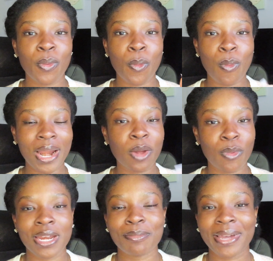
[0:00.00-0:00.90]
what I
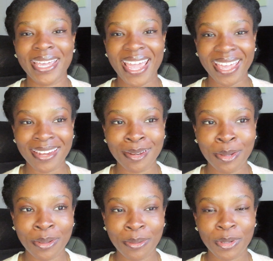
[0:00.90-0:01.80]
wanted my end
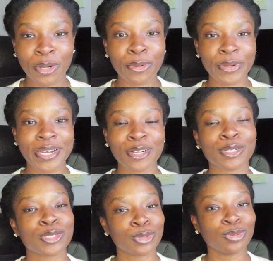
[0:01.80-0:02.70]
career
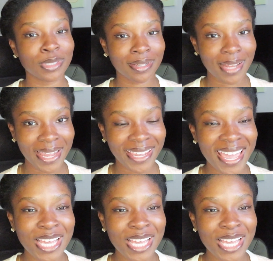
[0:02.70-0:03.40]
to look like.